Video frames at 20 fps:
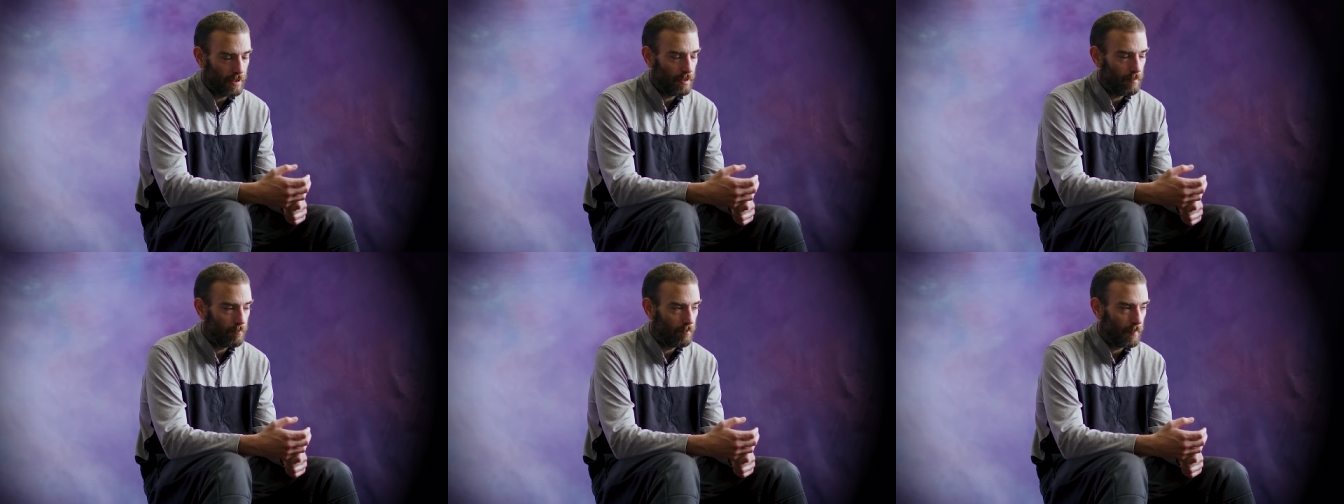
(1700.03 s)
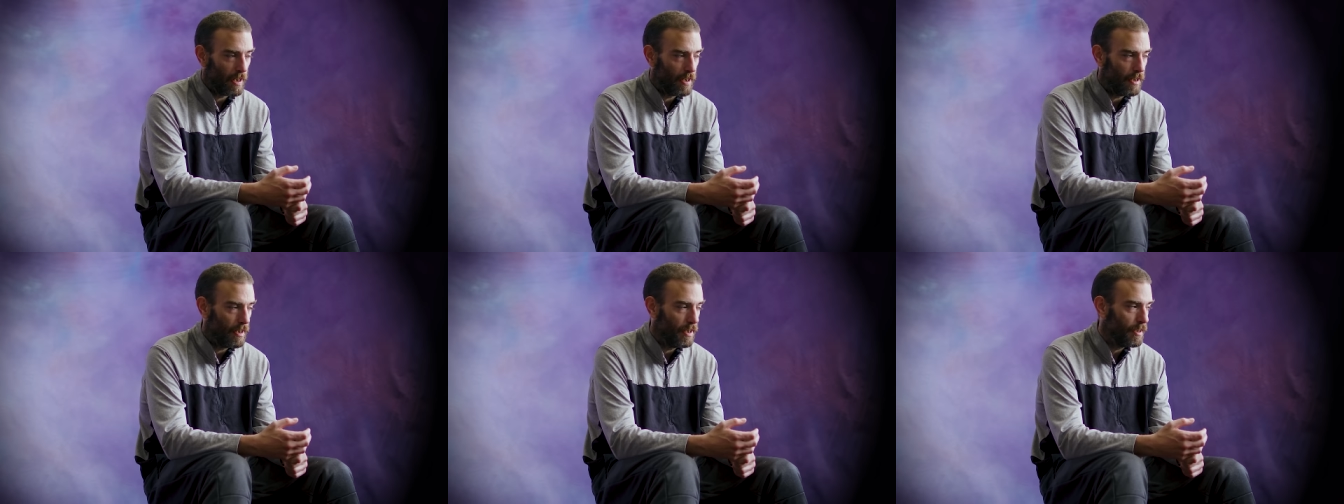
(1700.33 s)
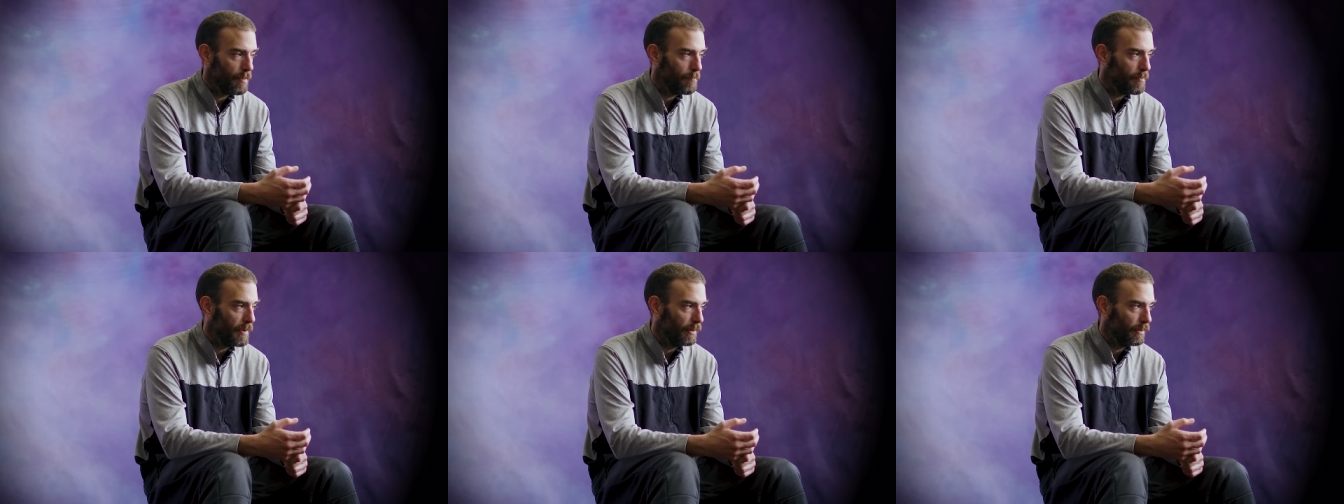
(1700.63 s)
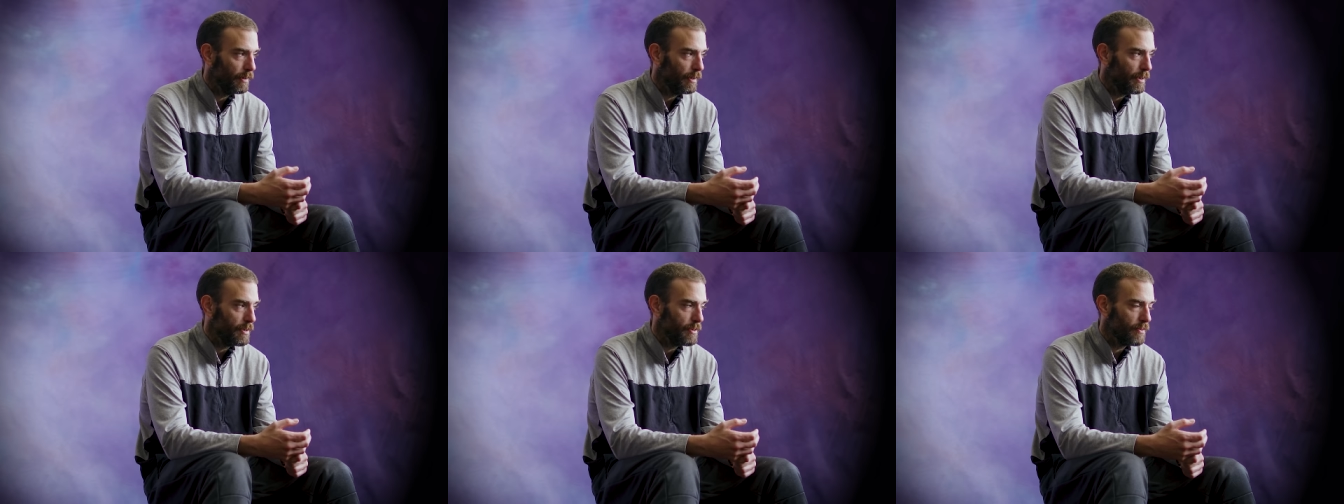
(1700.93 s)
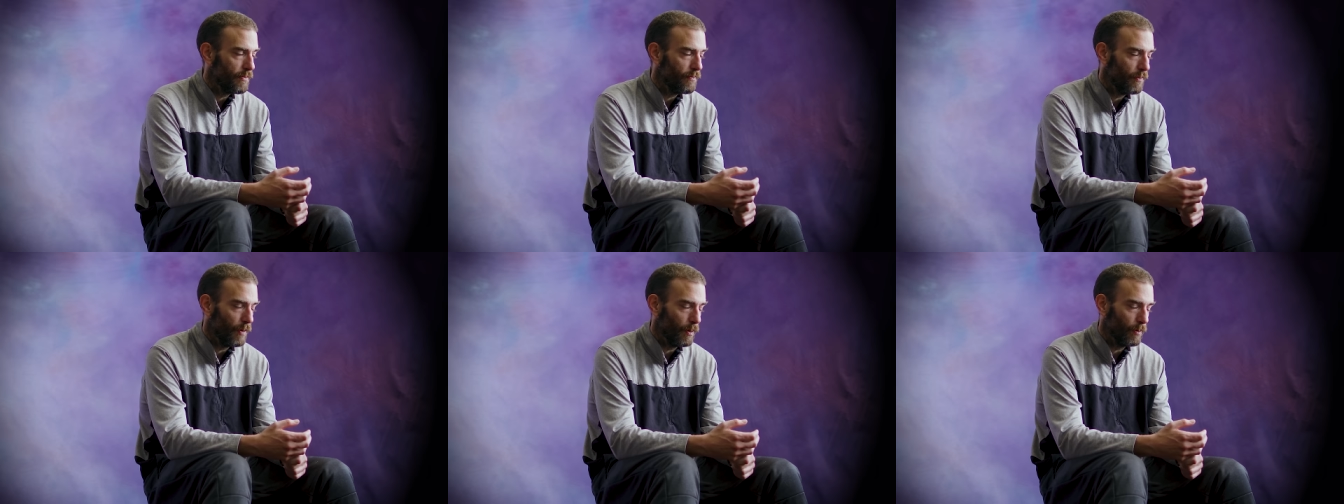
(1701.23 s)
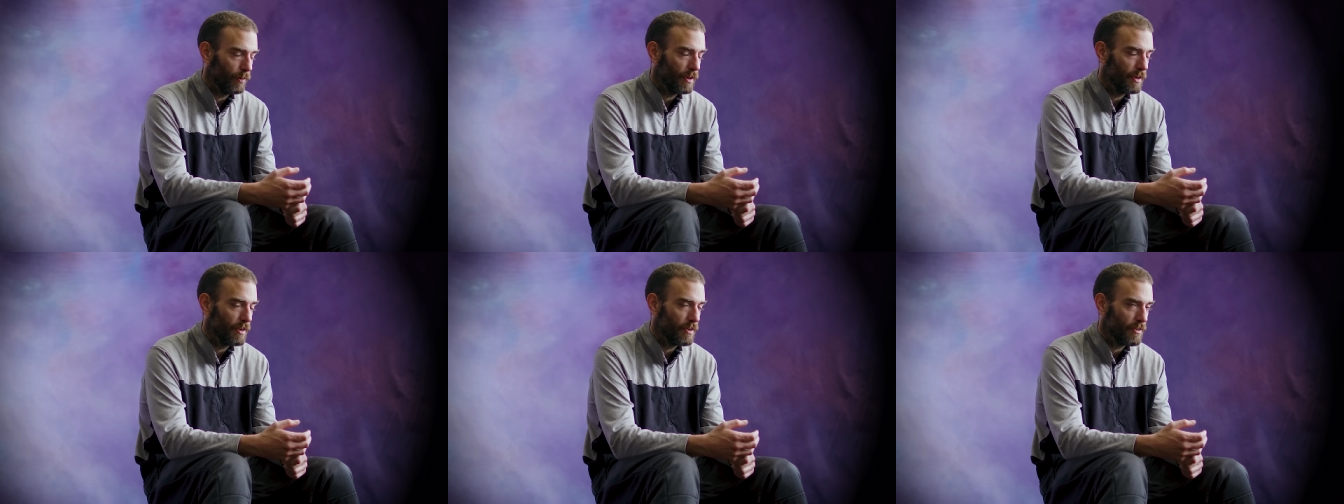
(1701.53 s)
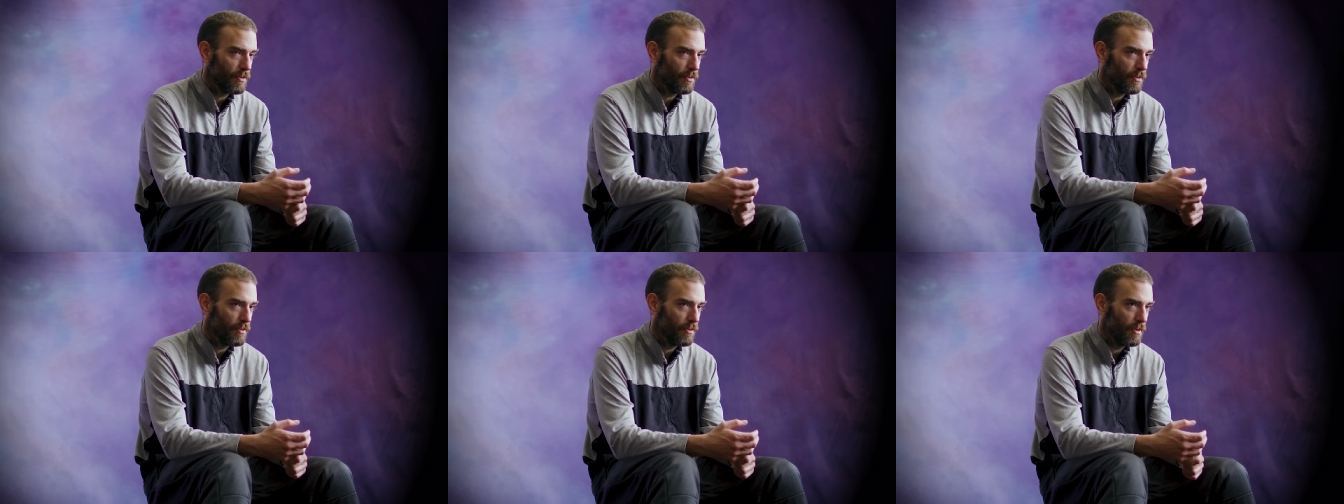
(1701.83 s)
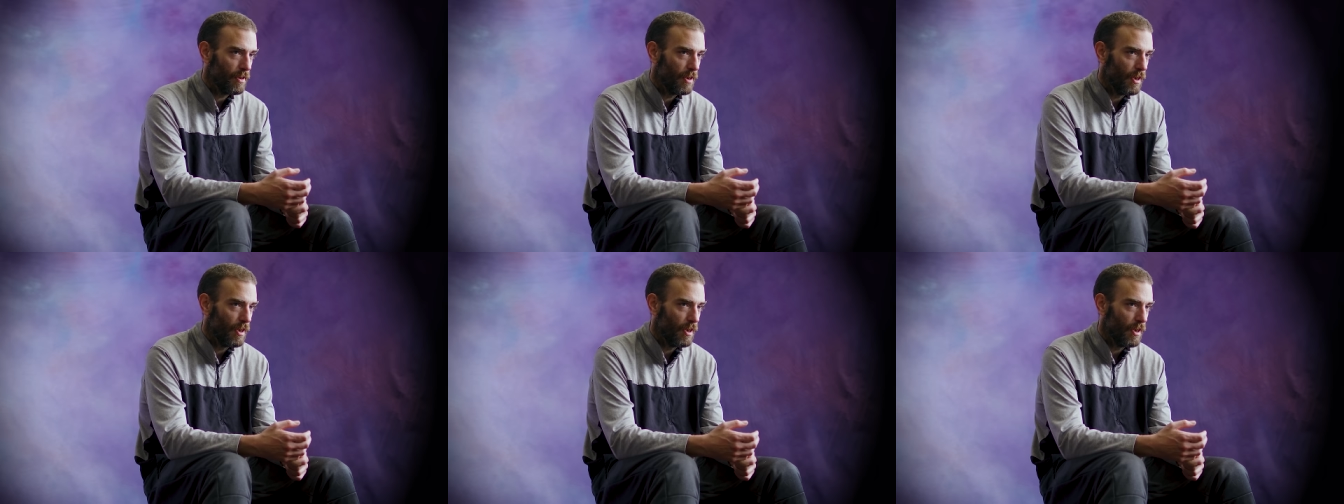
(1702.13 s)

my inability to focus